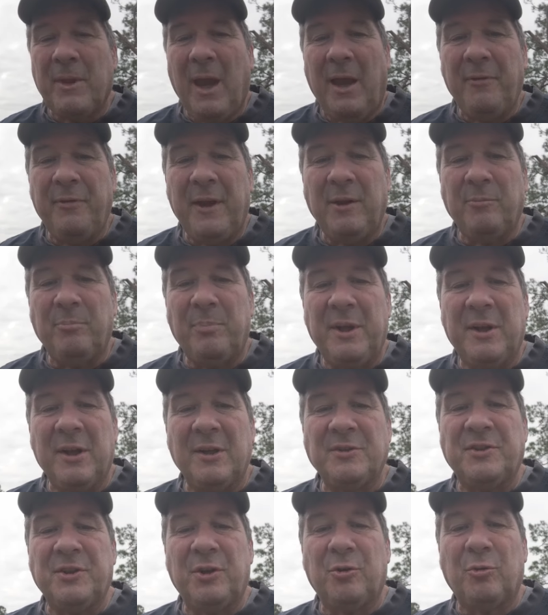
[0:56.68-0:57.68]
I think
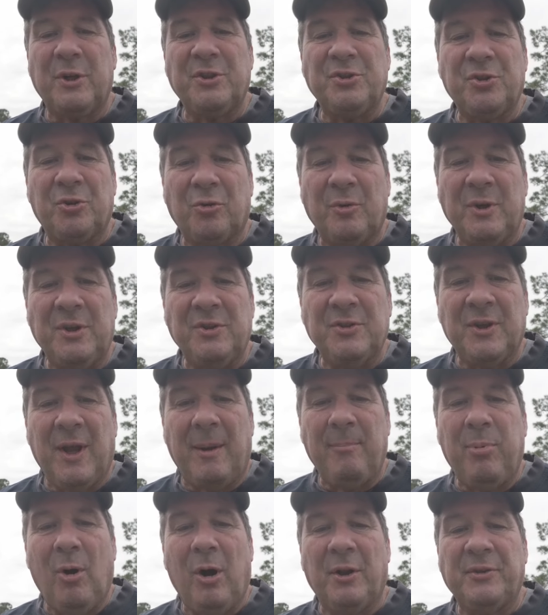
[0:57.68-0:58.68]
because the original reason
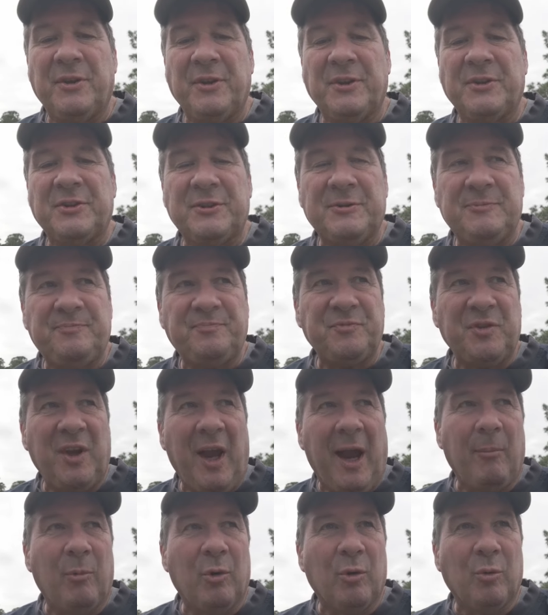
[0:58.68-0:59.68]
I bought this
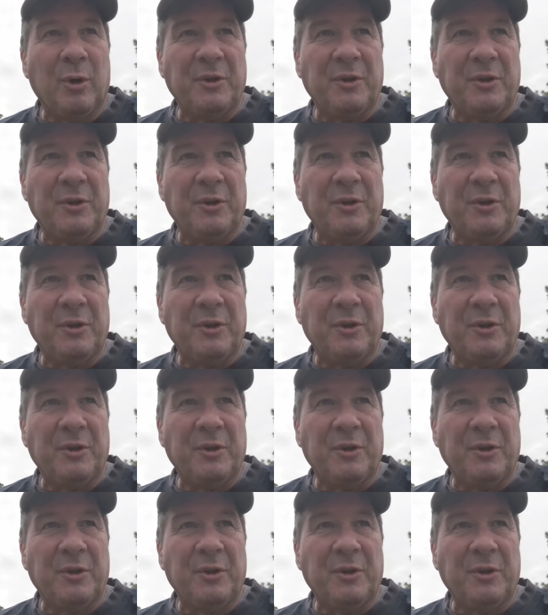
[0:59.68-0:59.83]
camera